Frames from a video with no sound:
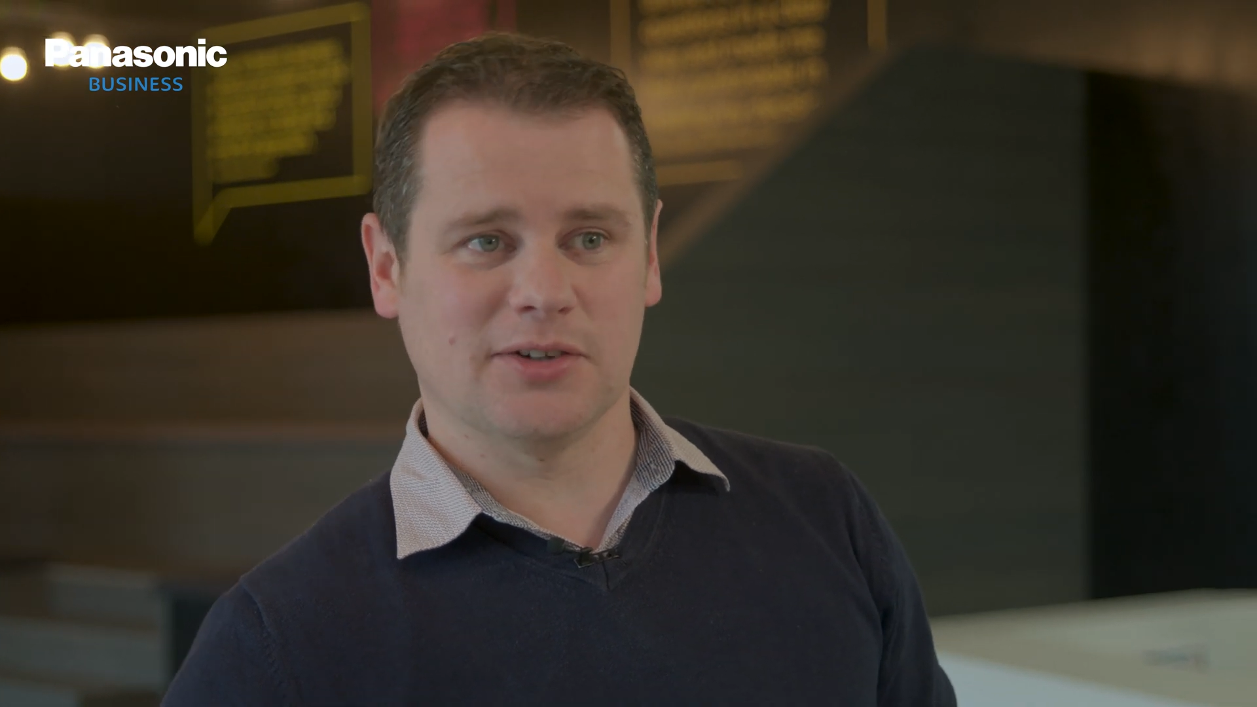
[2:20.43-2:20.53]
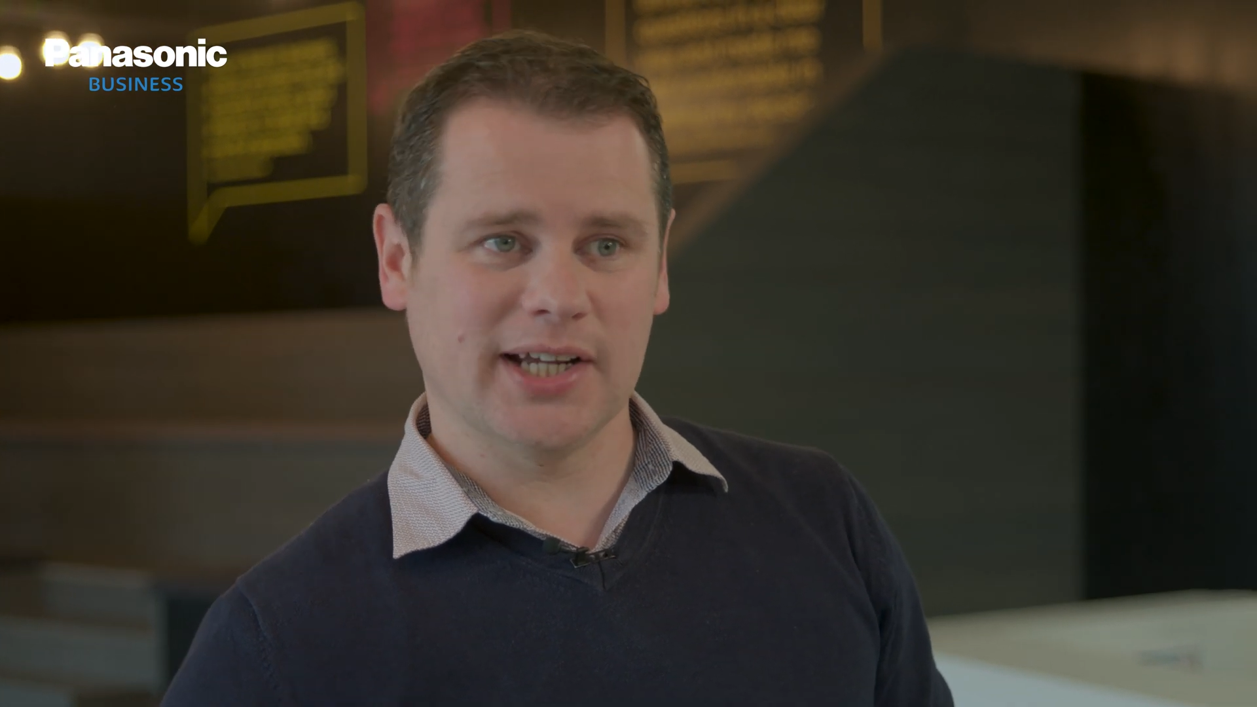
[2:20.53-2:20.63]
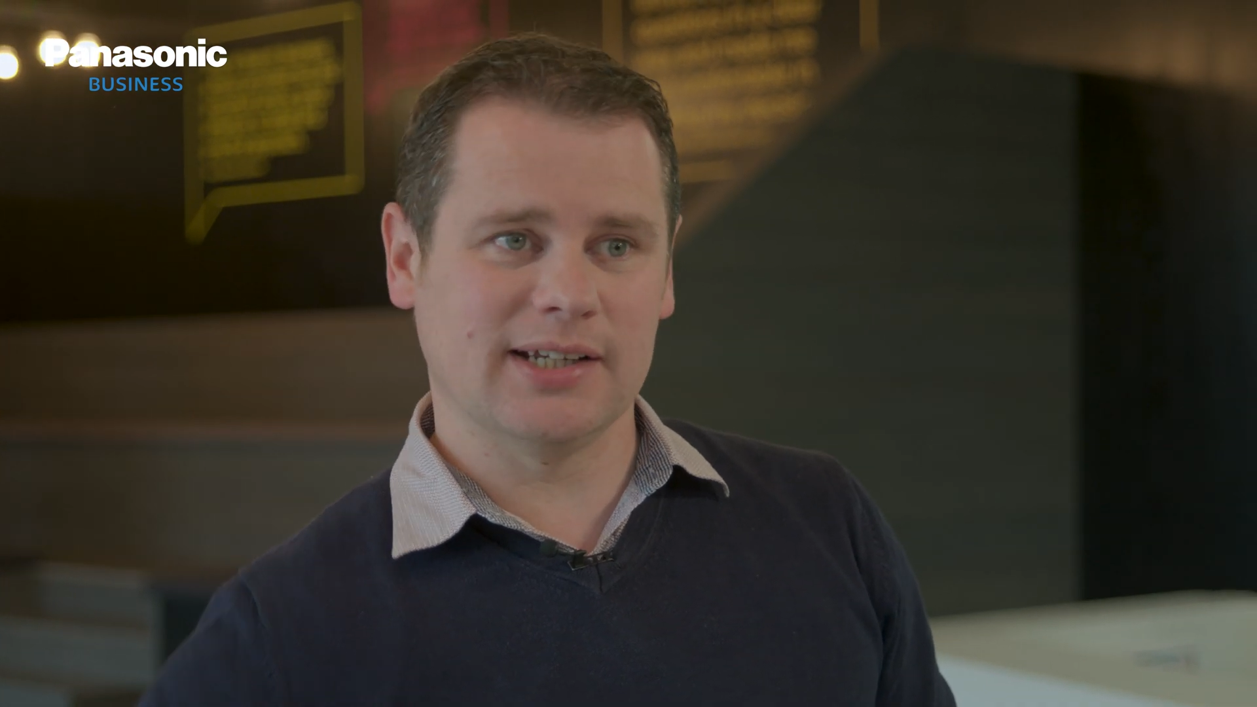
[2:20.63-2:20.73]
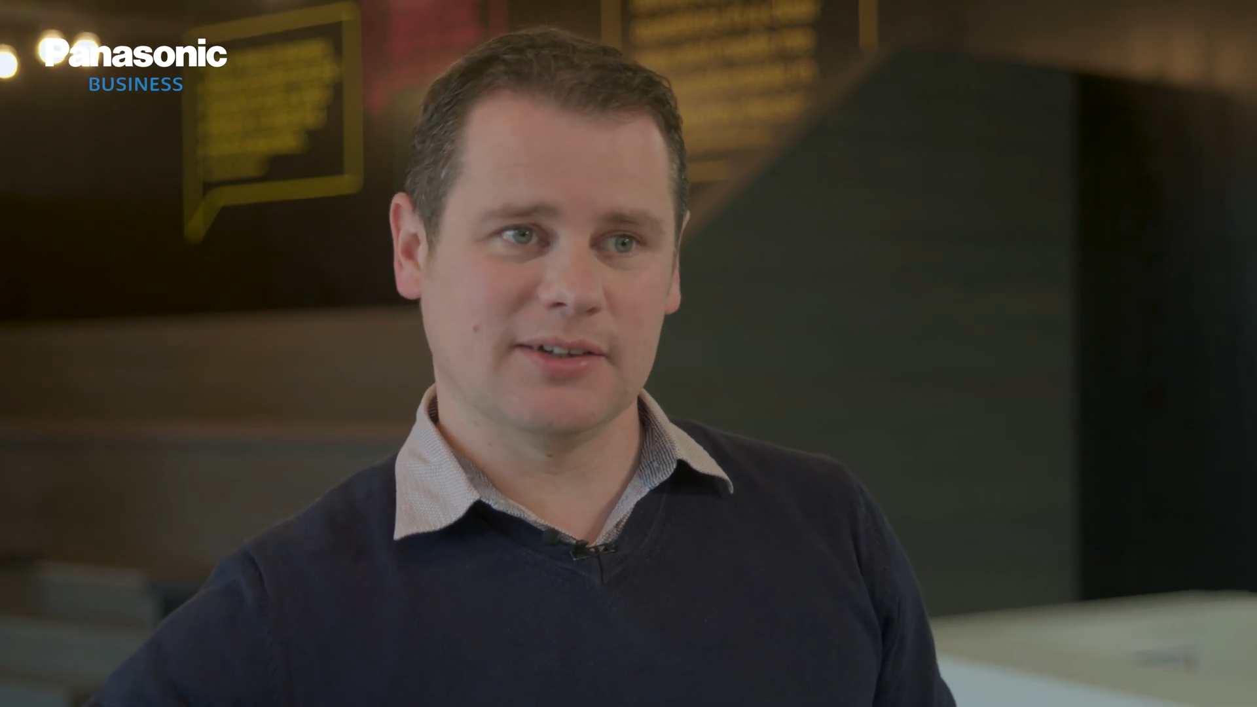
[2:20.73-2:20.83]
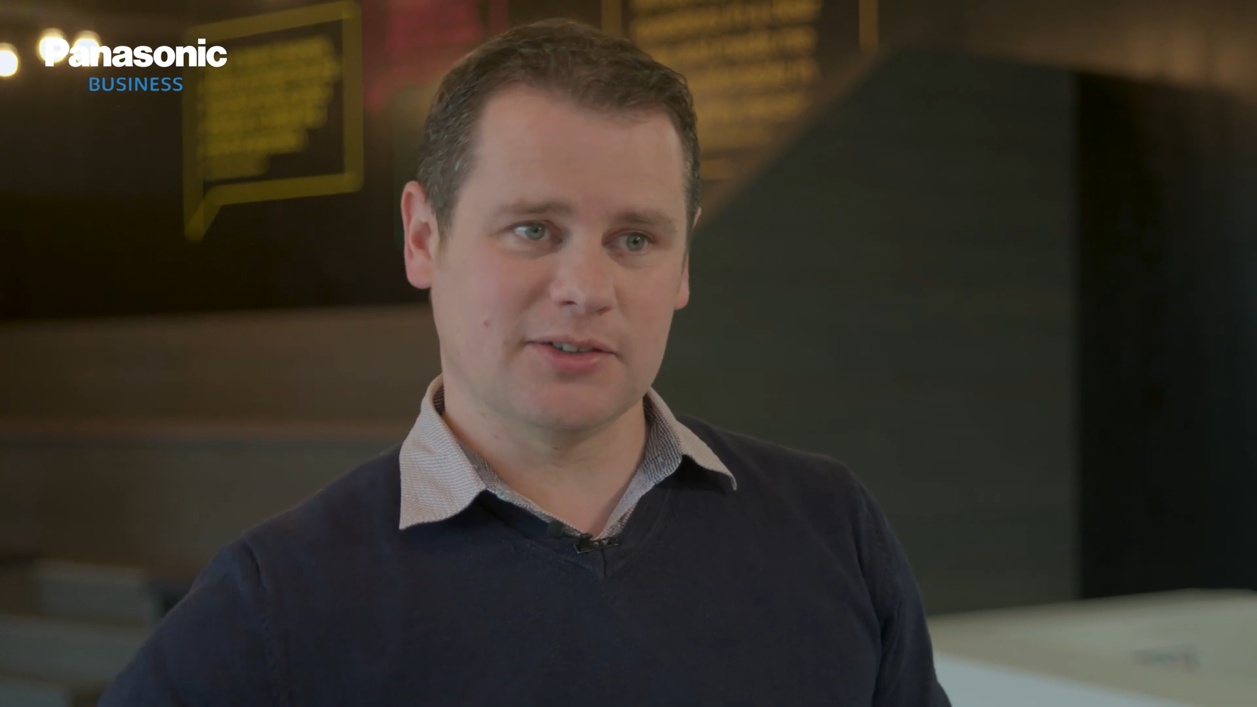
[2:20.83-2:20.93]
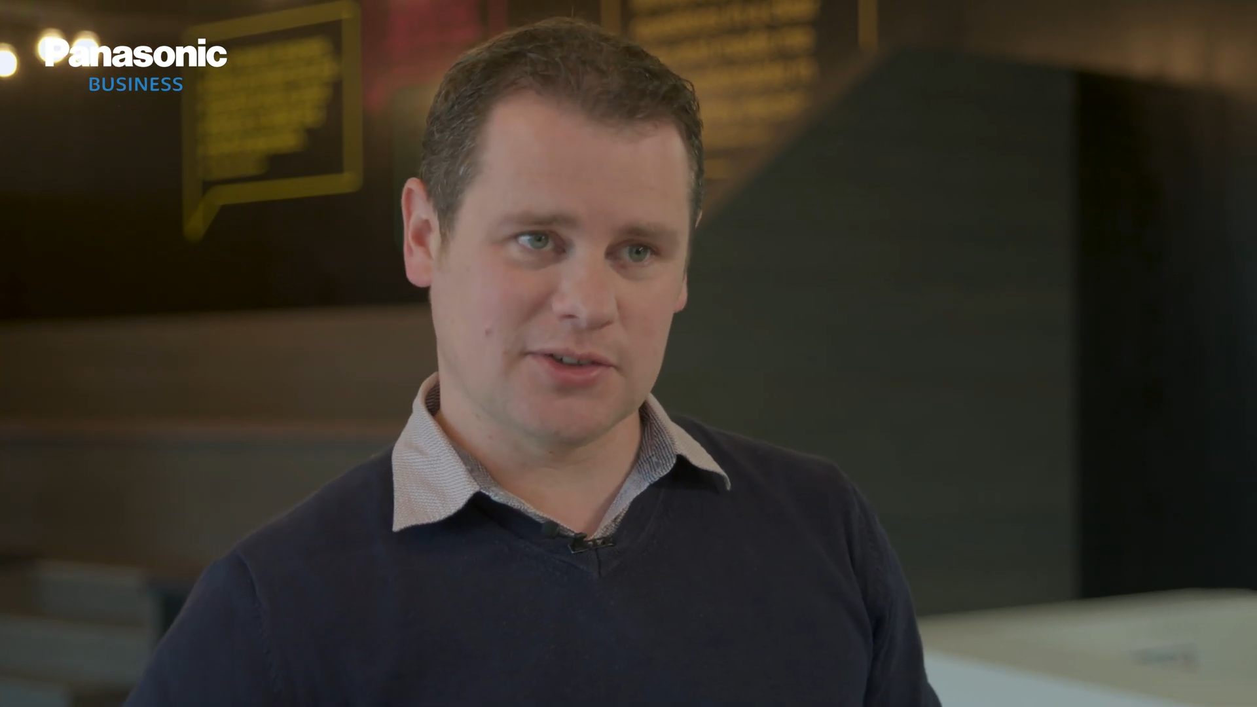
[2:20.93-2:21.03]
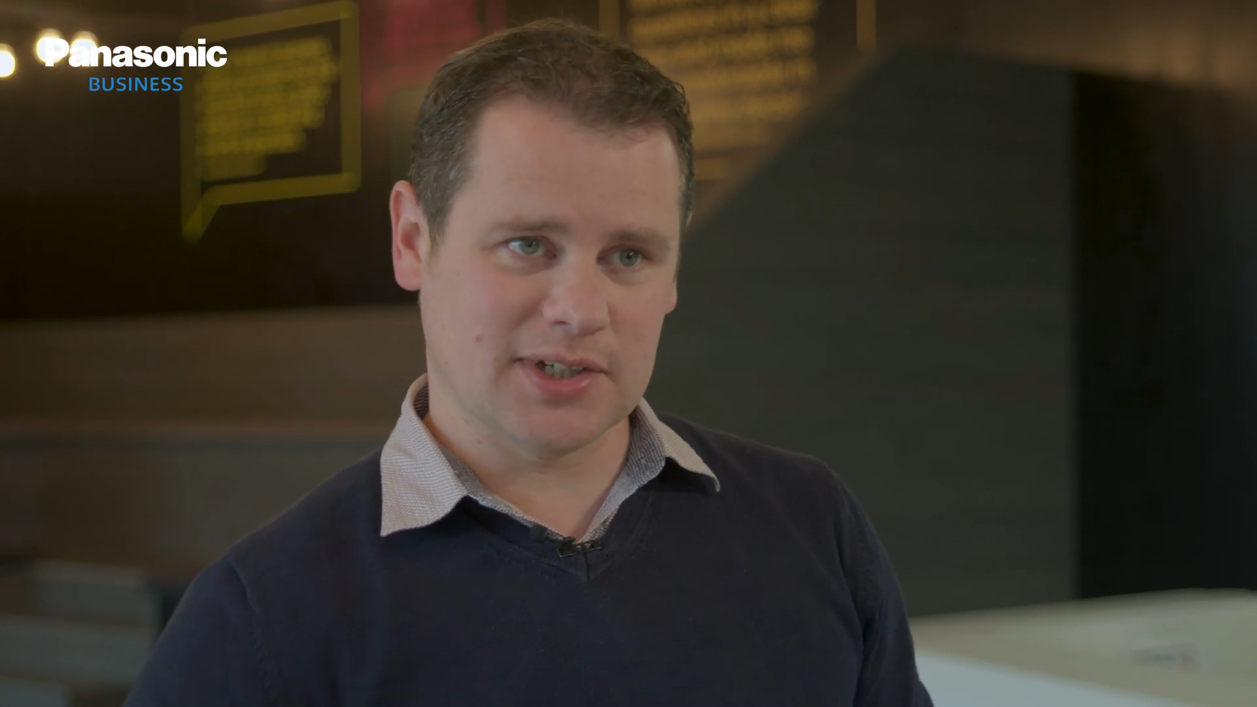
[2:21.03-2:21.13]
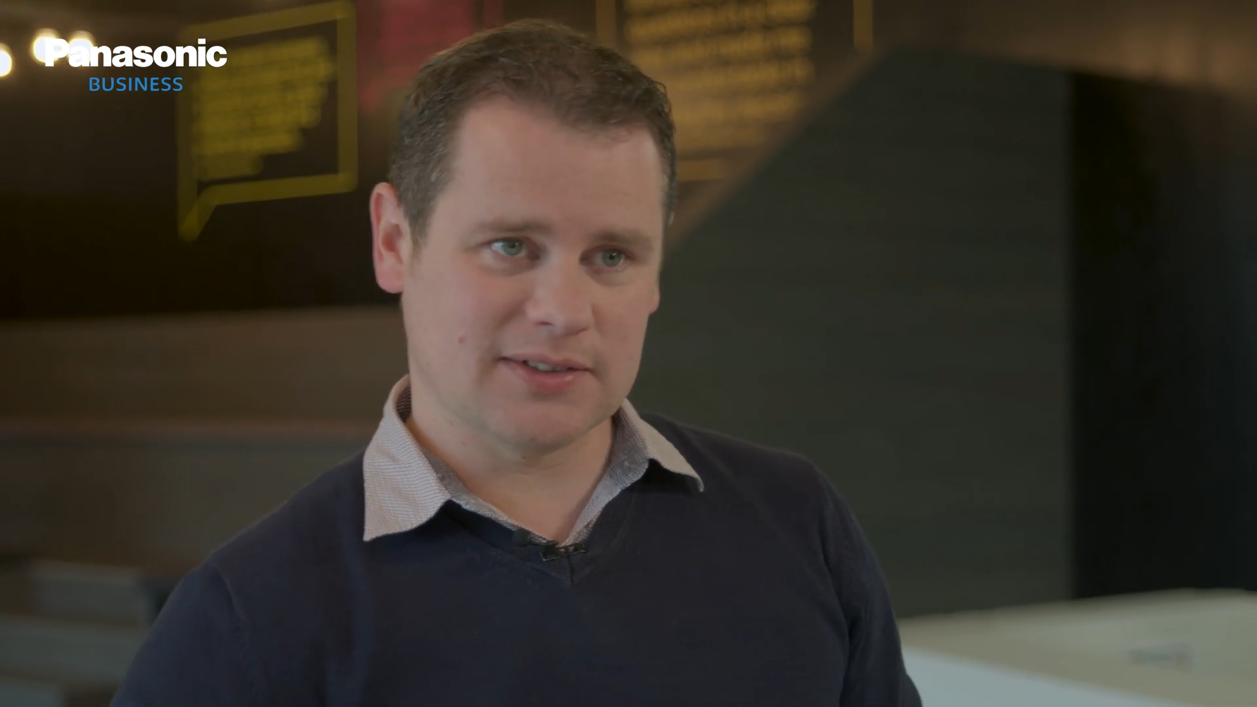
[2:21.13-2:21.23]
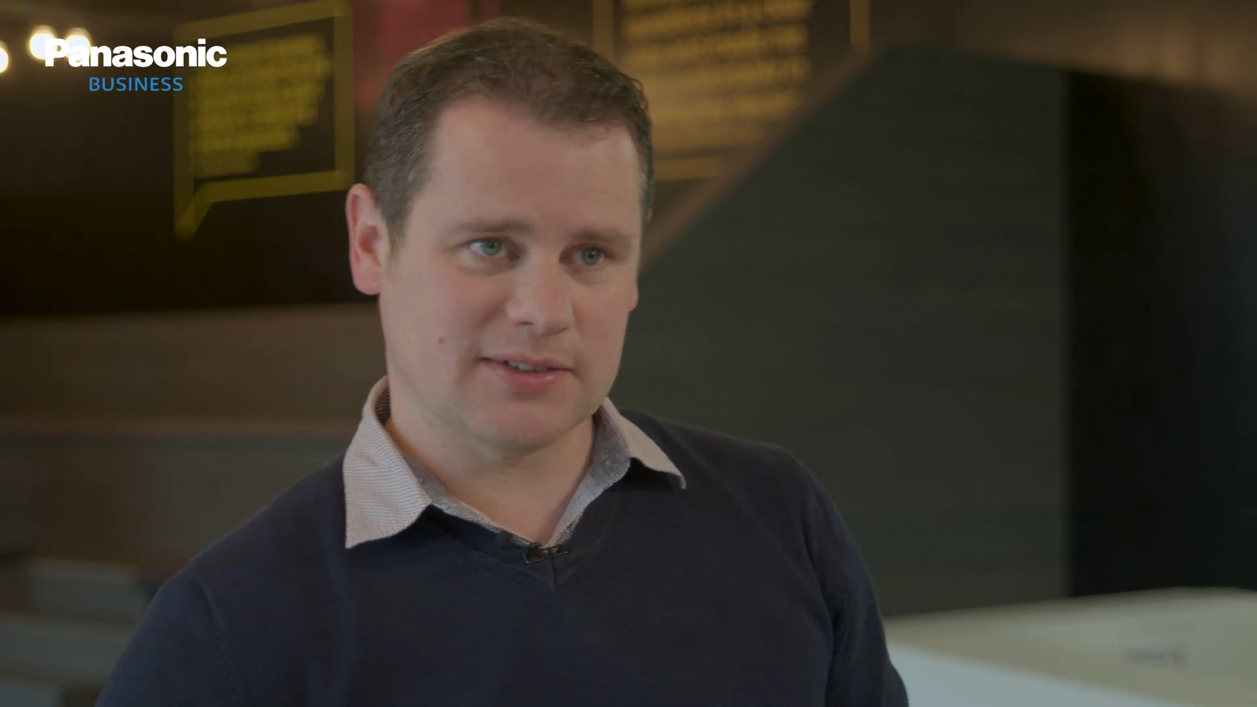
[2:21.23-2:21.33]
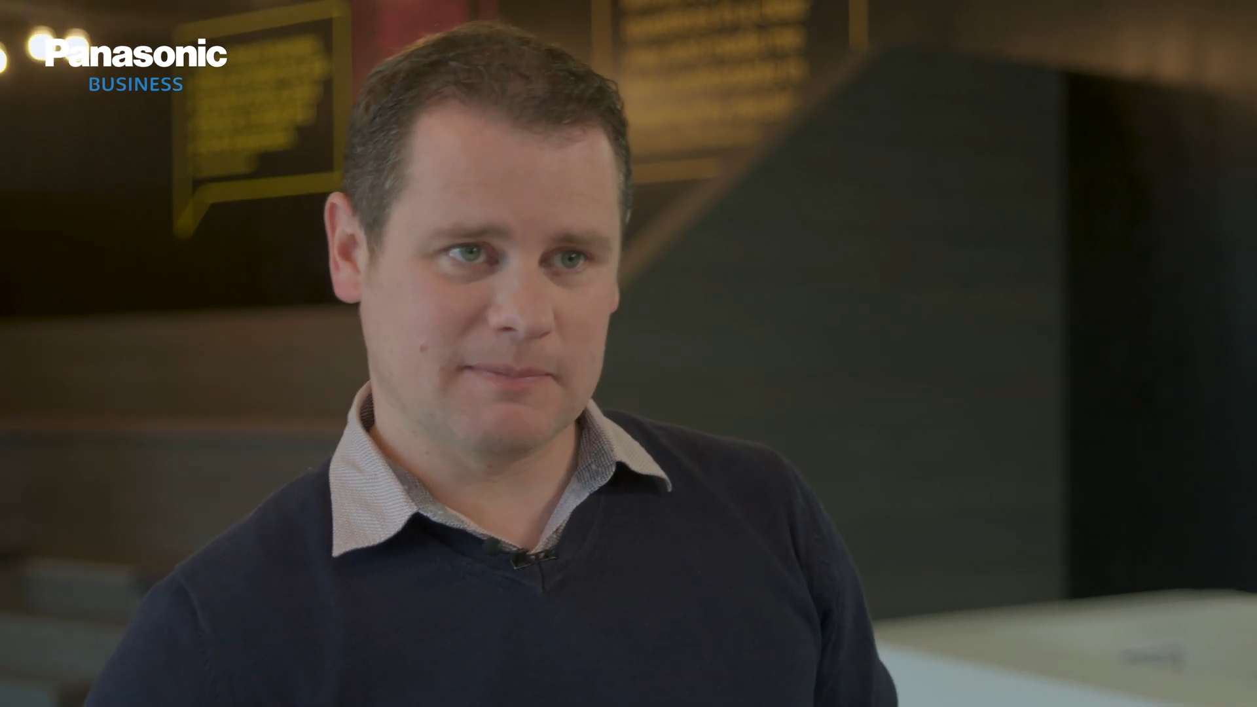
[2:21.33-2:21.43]
directly on the
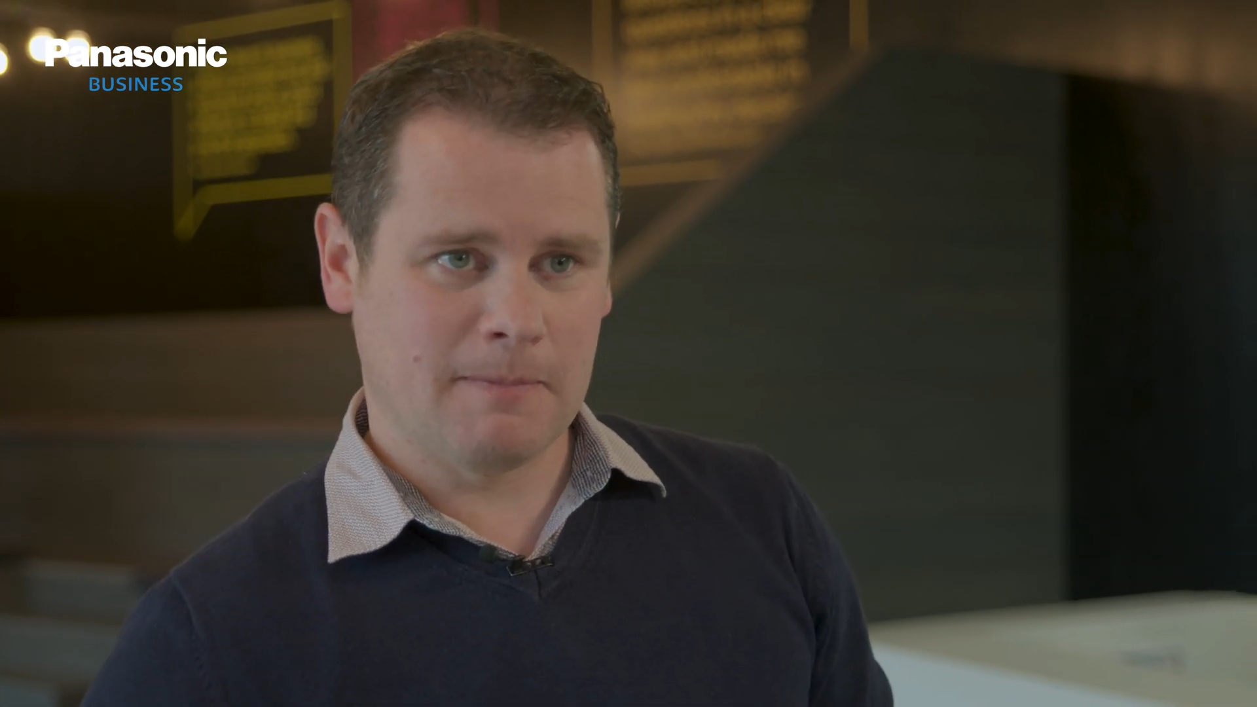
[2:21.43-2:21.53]
screens.